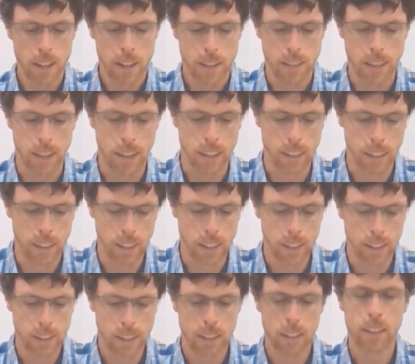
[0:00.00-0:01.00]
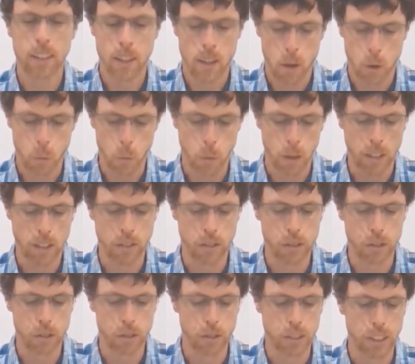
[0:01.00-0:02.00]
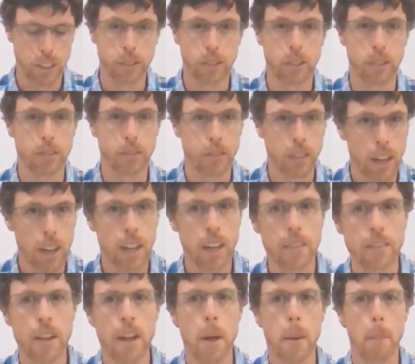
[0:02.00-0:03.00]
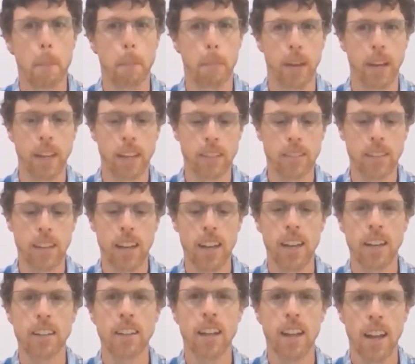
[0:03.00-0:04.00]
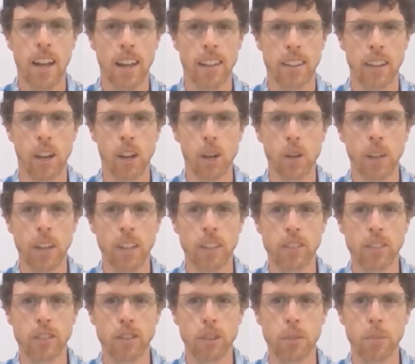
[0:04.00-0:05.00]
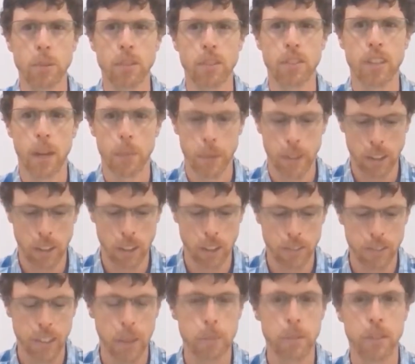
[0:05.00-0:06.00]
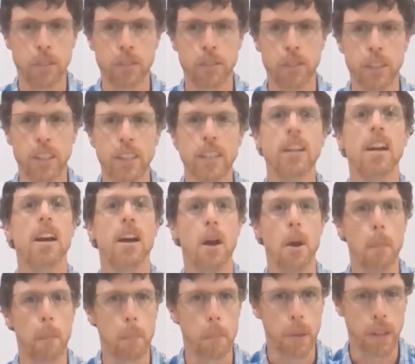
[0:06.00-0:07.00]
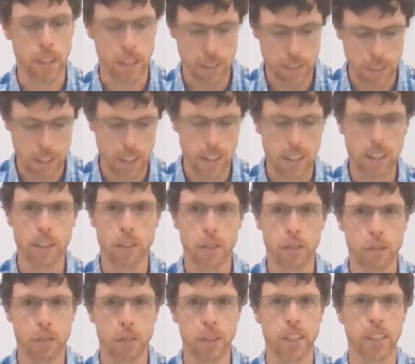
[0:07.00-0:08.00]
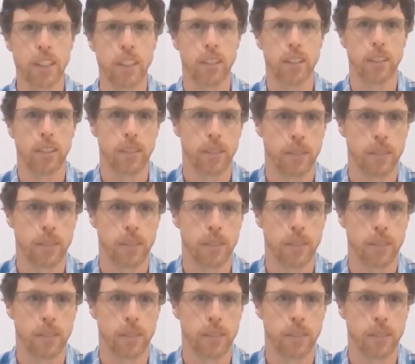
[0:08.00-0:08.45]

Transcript: Down here, 1, 2, 3, 4, 5, pentan, and the OH group is coming off number 3, pentan 3-ol.